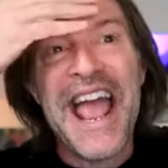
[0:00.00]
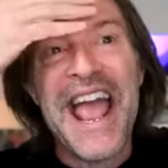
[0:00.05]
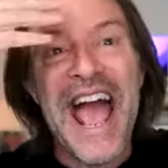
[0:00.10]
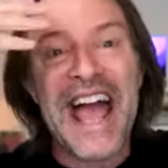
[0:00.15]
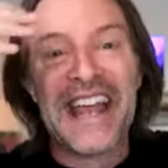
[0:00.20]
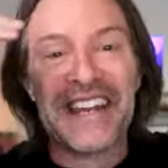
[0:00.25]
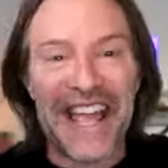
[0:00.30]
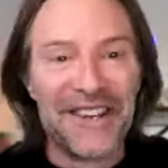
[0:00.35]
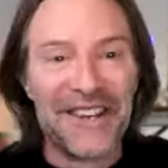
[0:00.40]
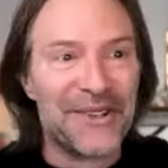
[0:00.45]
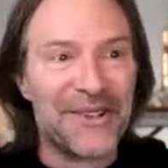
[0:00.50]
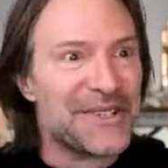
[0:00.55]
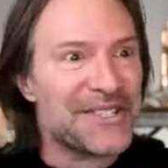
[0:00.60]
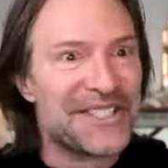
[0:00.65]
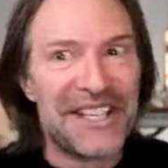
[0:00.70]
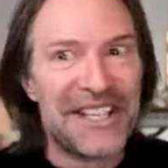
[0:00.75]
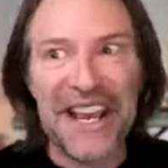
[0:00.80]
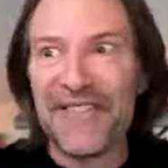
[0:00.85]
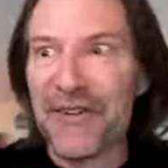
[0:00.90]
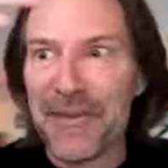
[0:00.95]
And you could
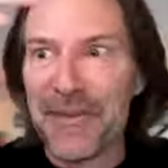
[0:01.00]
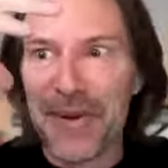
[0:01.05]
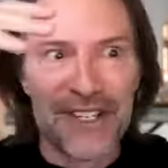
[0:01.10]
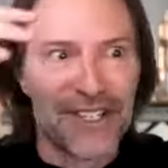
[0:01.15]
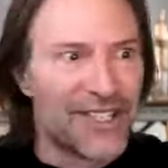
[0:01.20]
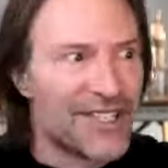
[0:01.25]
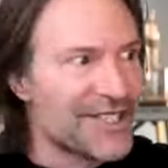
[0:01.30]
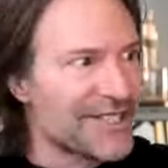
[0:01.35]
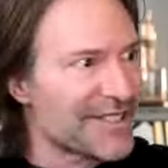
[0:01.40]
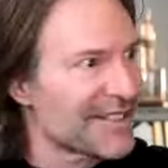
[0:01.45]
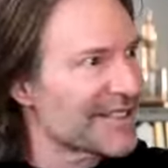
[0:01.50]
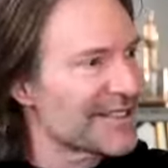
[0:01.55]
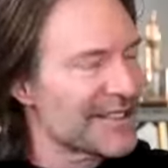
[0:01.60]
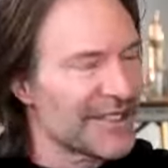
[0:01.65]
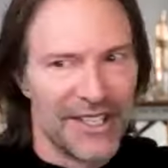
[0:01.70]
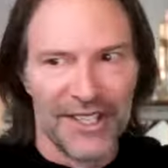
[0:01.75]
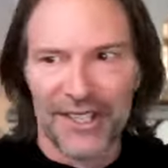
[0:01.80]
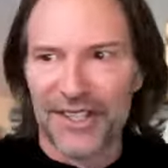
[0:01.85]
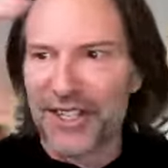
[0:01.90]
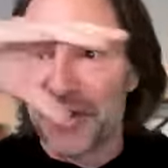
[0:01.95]
see everybody just
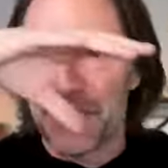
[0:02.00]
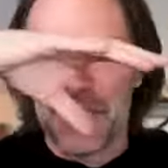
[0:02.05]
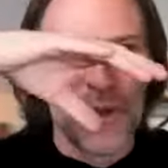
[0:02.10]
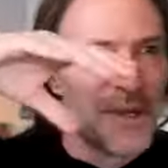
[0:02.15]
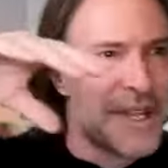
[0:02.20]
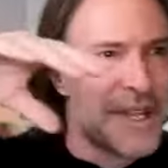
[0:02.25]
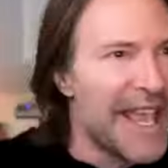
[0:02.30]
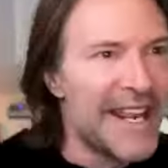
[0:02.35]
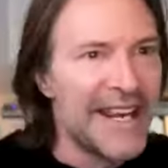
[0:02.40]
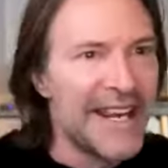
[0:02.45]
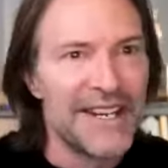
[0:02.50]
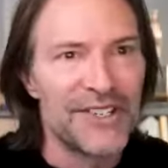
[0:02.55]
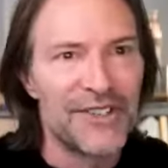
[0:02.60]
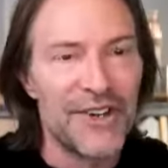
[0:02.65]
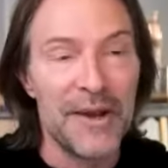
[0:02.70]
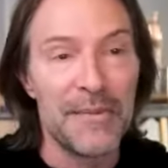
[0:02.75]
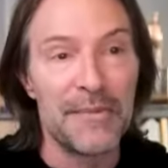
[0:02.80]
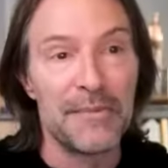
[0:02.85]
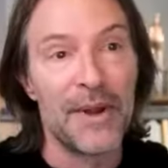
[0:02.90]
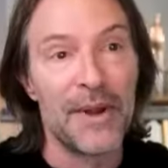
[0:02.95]
communicating and
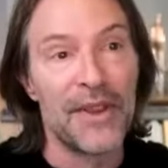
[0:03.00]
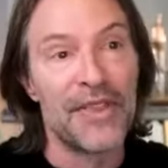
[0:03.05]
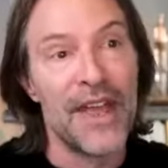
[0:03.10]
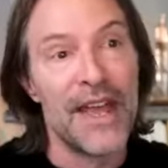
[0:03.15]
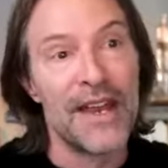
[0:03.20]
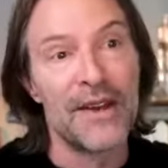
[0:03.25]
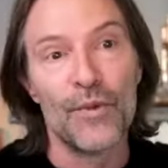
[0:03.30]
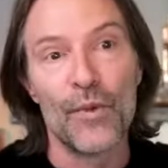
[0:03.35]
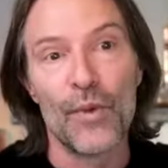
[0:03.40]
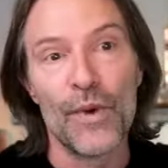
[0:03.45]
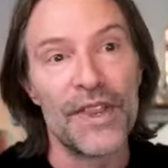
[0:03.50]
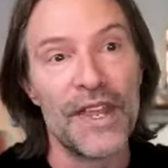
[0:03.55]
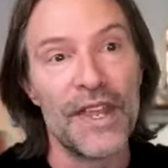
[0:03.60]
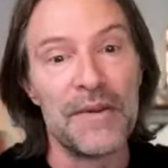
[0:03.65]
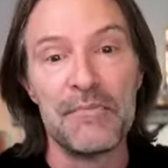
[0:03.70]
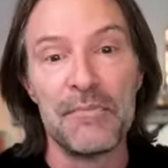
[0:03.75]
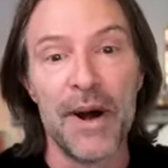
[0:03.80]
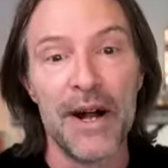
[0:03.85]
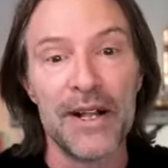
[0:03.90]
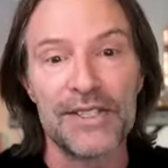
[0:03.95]
trying. But then
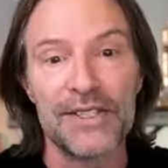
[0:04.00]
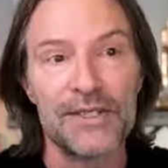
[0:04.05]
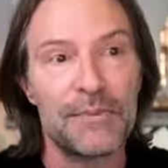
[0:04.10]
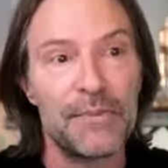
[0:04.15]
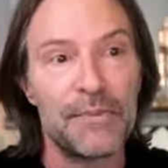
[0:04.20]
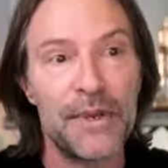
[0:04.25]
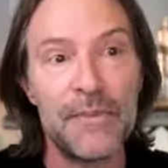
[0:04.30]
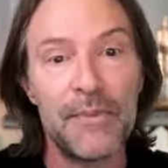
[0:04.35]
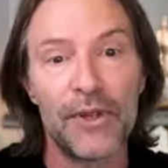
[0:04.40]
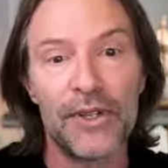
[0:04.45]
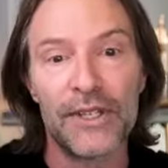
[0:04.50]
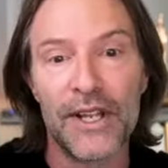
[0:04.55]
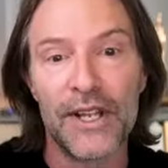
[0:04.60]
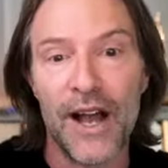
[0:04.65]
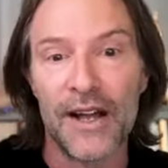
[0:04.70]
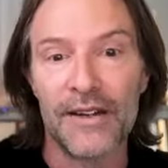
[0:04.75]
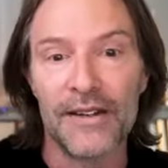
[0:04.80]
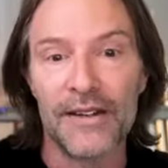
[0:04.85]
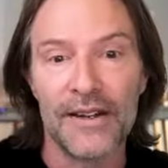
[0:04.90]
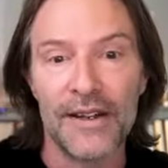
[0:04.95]
within months, people had
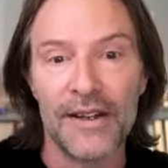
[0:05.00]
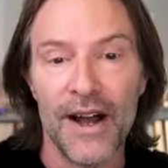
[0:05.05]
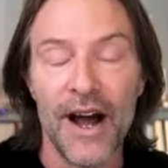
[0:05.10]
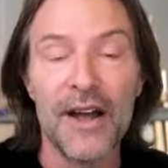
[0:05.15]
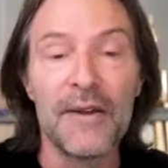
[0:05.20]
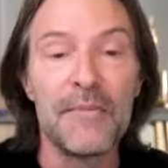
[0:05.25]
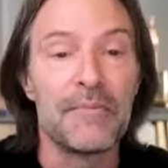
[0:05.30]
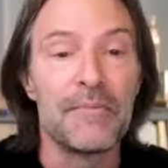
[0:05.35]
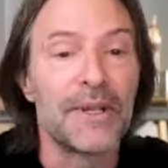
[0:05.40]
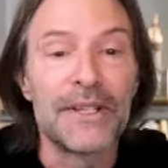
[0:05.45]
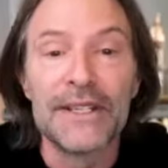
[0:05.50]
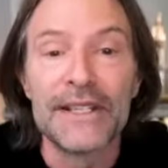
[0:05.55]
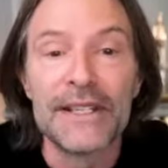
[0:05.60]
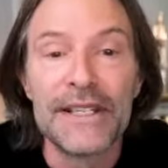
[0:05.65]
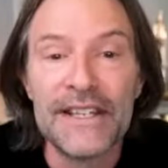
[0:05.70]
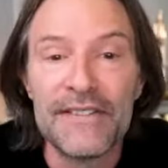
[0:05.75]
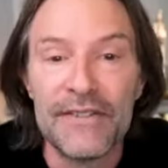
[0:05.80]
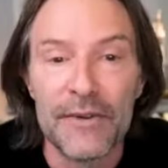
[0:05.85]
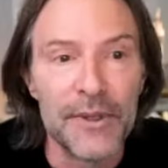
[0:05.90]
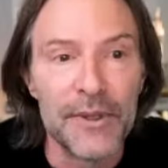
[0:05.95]
gotten
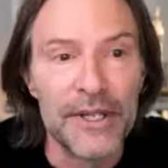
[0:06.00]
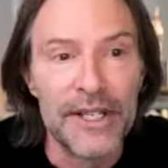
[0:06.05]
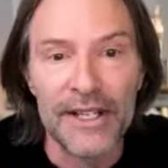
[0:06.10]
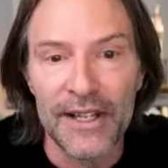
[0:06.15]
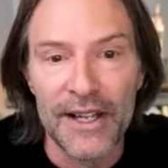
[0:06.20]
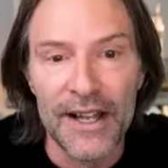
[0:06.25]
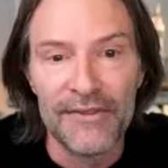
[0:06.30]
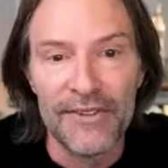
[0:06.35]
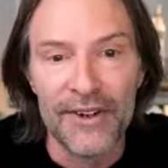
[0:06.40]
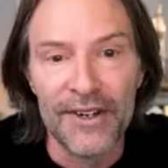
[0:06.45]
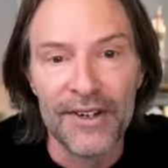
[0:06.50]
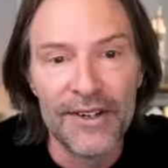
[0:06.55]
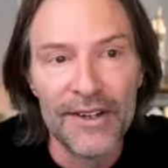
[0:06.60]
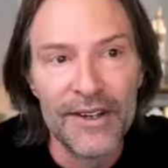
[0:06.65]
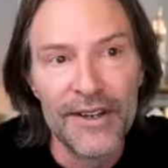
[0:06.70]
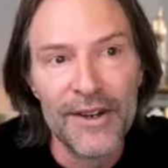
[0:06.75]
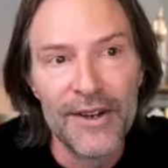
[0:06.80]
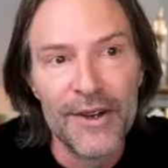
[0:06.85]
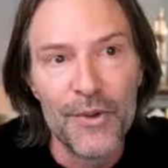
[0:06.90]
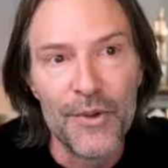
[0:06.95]
unbelievably clever
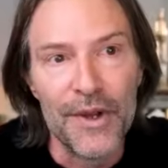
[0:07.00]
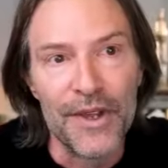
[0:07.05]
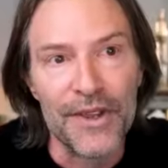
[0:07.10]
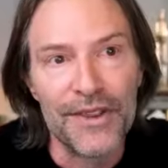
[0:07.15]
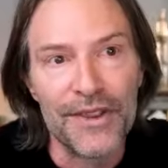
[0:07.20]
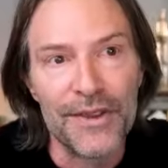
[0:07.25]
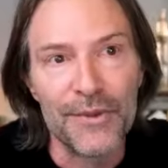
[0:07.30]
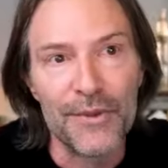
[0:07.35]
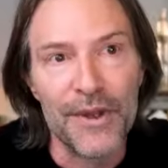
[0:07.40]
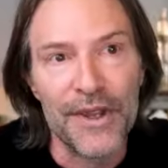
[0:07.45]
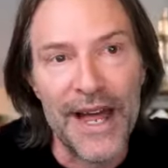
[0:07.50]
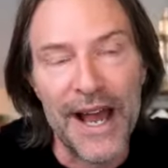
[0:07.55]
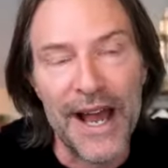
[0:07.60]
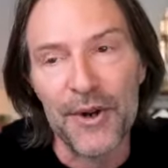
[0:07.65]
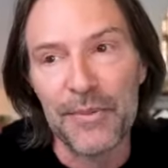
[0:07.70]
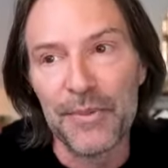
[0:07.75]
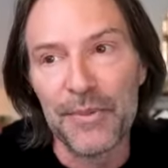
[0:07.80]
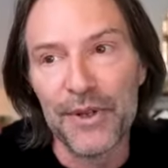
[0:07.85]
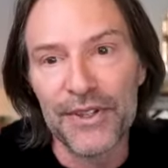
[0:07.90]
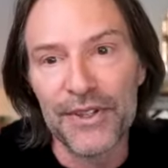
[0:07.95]
with how
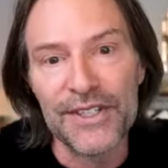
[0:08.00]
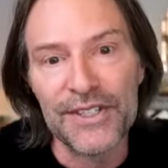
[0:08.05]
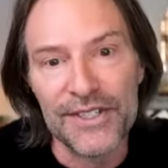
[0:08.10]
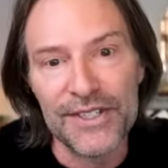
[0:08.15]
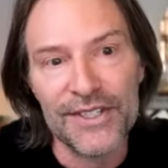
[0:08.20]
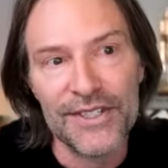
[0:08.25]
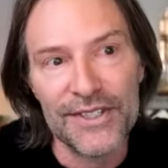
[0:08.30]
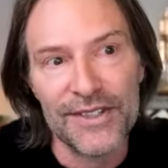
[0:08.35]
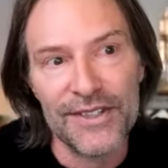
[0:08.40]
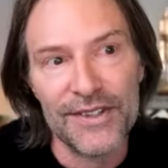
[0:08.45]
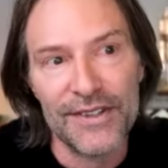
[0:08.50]
to put these